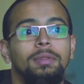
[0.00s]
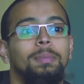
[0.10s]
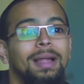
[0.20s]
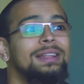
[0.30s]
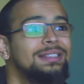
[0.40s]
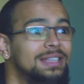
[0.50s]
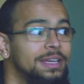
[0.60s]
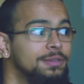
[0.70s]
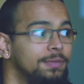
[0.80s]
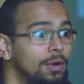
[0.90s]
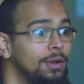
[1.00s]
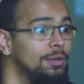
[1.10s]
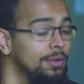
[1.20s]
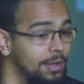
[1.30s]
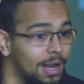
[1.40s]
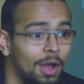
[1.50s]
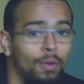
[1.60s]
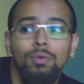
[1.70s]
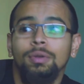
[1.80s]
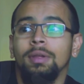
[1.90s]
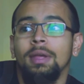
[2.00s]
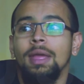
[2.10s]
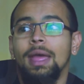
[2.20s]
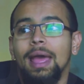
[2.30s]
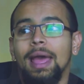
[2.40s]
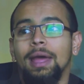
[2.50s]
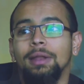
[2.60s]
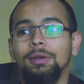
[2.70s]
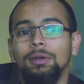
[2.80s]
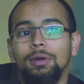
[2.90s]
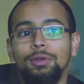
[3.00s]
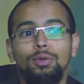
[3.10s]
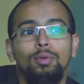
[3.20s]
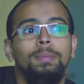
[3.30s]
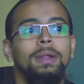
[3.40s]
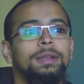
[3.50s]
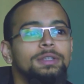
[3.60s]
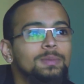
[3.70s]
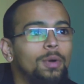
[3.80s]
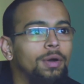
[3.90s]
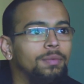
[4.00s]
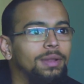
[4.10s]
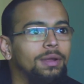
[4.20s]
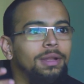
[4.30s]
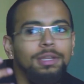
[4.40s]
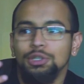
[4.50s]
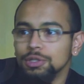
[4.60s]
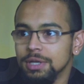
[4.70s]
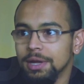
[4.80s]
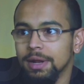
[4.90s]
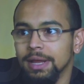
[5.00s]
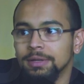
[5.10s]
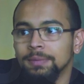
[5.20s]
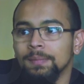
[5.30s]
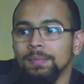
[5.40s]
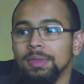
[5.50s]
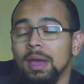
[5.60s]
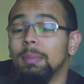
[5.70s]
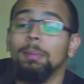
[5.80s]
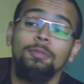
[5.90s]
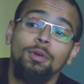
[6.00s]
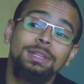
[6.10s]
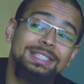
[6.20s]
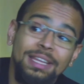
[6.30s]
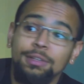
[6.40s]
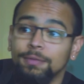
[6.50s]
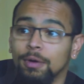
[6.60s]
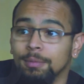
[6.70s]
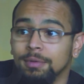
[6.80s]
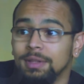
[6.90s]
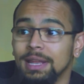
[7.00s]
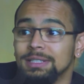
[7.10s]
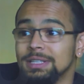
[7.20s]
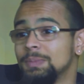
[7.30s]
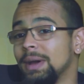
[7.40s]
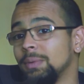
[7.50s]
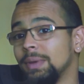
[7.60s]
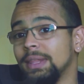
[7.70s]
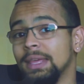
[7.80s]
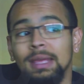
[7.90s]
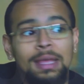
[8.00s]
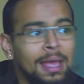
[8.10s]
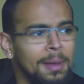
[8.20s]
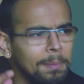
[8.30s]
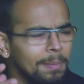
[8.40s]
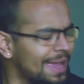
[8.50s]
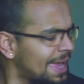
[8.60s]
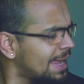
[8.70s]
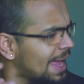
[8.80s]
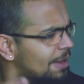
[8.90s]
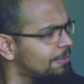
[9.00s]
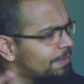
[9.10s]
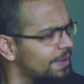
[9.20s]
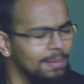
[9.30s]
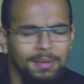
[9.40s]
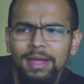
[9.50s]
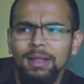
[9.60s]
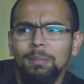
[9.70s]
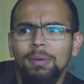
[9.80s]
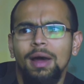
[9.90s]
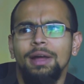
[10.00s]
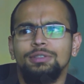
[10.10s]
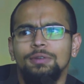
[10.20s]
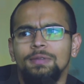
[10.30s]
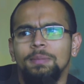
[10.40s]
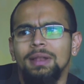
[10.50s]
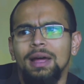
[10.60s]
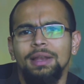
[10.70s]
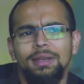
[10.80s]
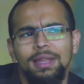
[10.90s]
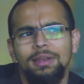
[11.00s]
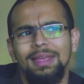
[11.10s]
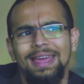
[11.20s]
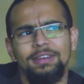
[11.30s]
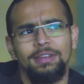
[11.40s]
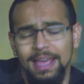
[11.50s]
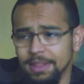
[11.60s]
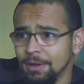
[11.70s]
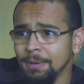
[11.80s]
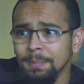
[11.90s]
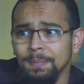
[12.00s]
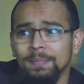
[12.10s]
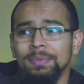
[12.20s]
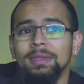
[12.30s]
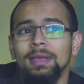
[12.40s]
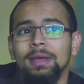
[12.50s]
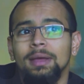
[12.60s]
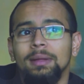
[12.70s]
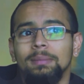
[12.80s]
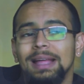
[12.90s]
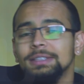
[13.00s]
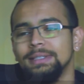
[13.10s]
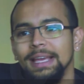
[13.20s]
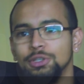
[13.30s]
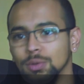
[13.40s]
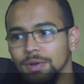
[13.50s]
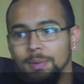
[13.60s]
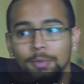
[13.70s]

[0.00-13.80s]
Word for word: the plant seeds fall into the ground and a new plant is born when the conditions are right. But before the seed is formed, there is this part where the male and female parts of a plant need to get together. That's sexual